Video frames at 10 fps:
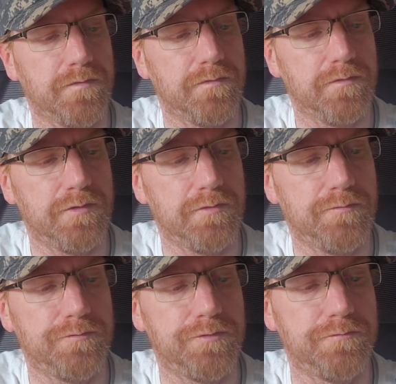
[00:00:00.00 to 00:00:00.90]
you
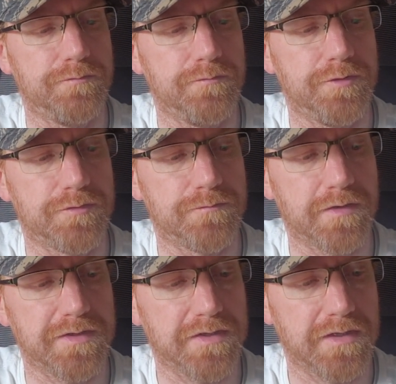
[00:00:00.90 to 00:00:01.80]
can
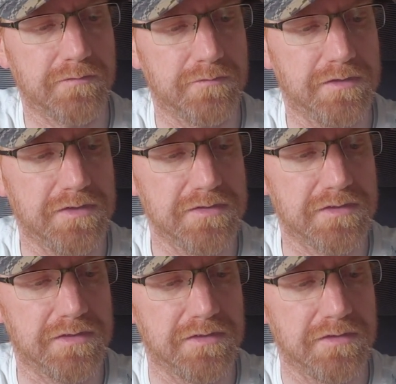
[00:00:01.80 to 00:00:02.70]
find that really
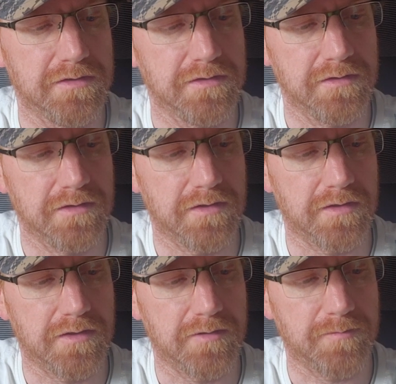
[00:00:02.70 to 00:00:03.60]
easily.
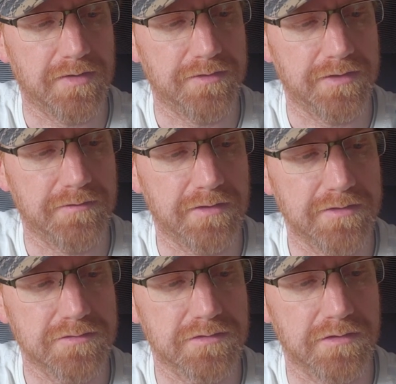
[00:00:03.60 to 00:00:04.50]
And they are
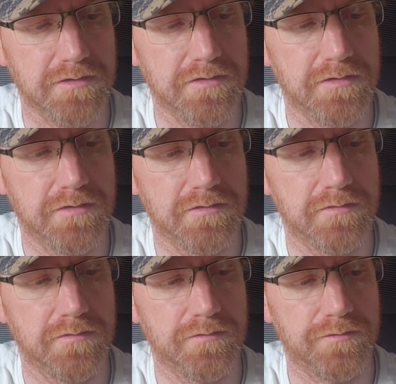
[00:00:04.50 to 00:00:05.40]
actually,
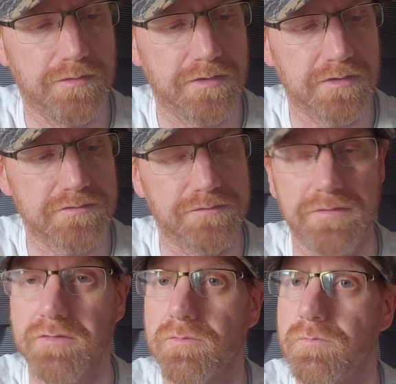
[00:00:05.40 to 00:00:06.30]
you can actually
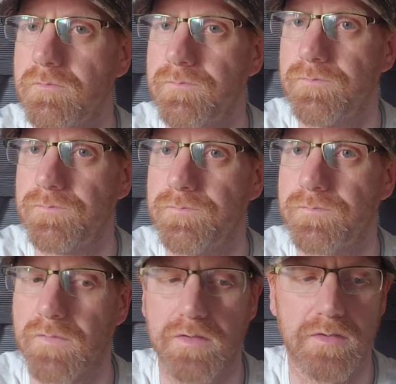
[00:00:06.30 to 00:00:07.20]
feel
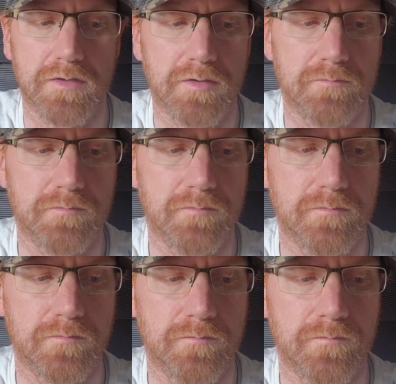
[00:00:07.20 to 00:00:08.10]
them,
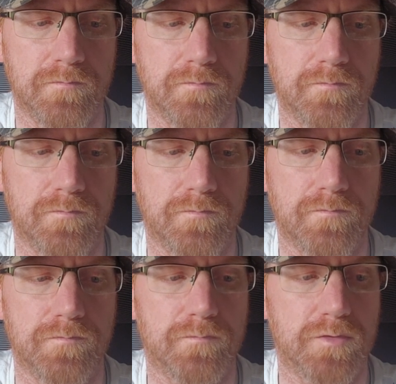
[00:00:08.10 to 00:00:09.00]

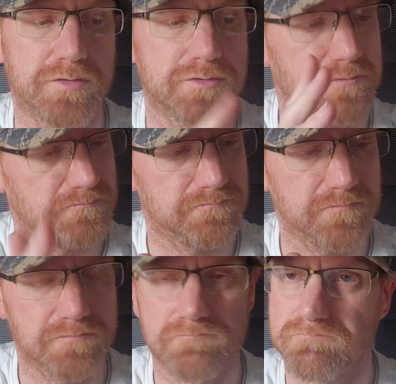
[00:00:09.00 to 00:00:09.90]
which
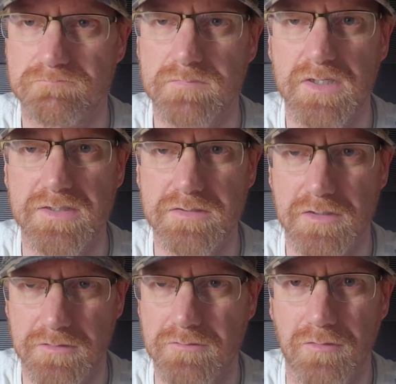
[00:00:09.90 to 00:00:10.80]
is
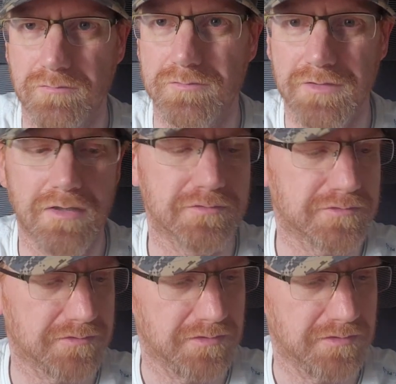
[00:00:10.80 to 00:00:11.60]
a novel touch.